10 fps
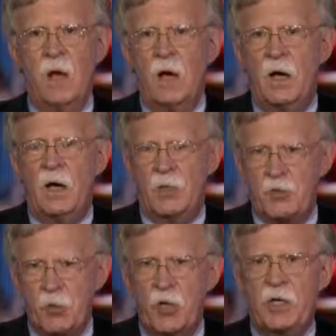It
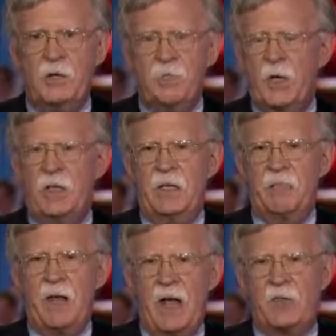should, but in
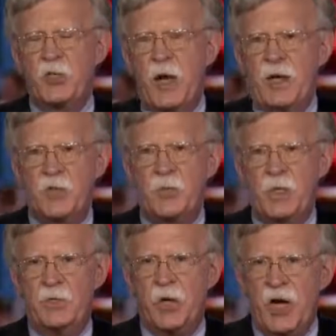fact, China's
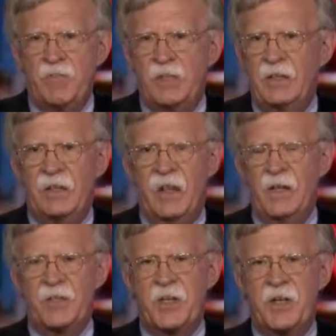been jiving the
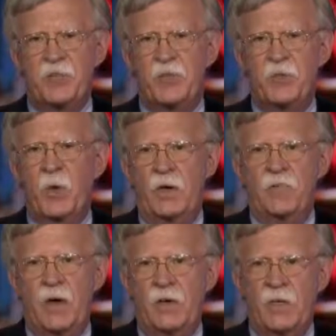United States for
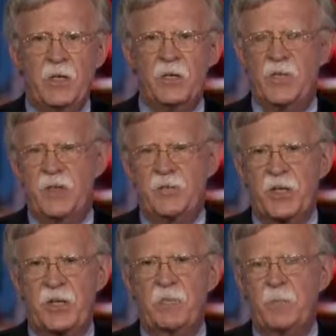25 years. They've
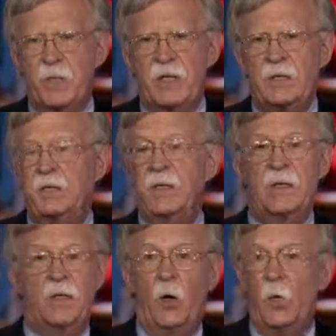said repeatedly
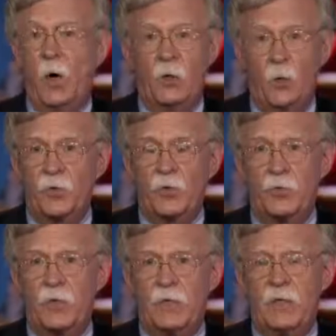they don't want North
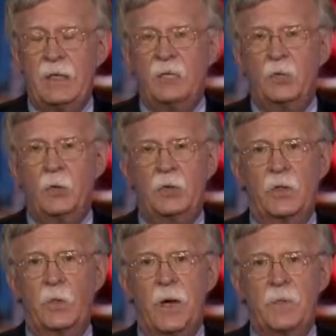Korea to have
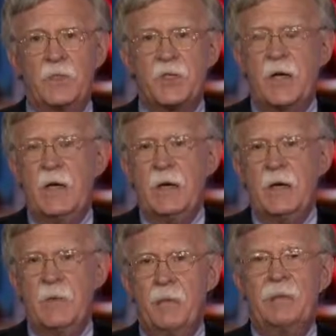nuclear weapons,
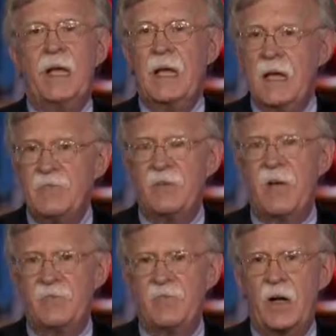but they have
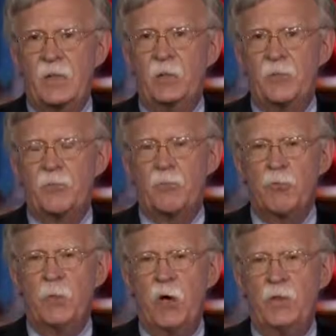not followed
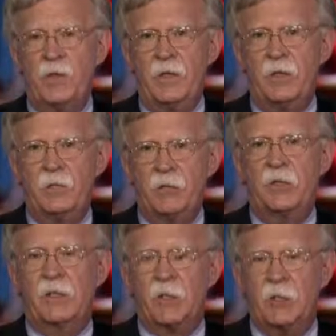through on their
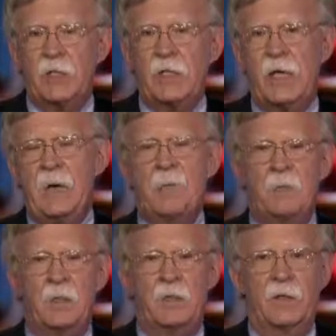really unique
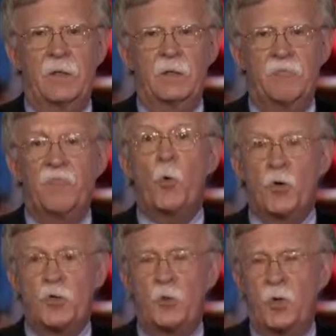capability to
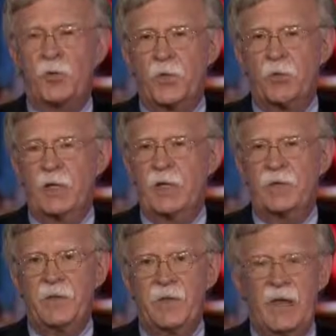force North Korea
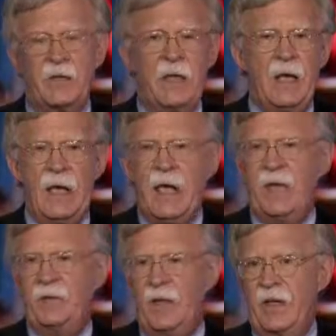to that
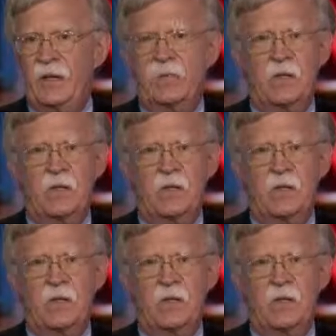end. They